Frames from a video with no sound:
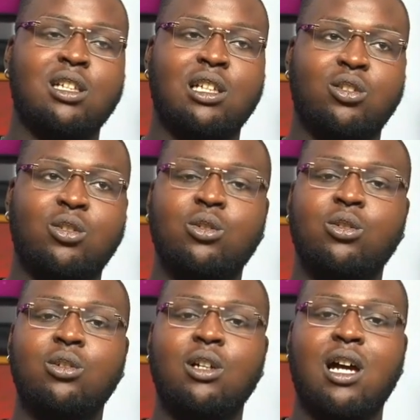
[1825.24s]
And so,
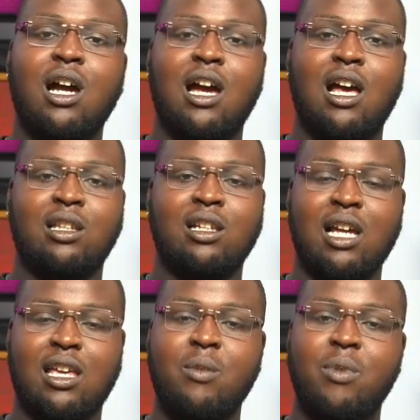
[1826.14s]
I think
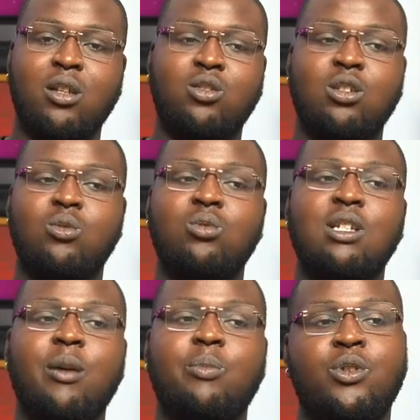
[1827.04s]
I came back to Enugu
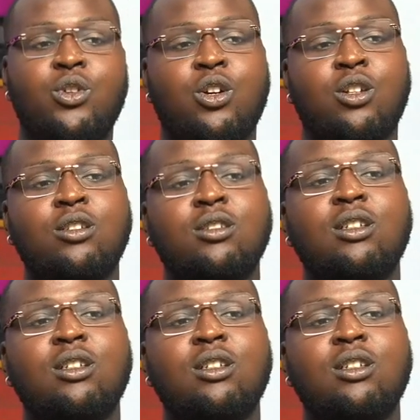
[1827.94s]
that period.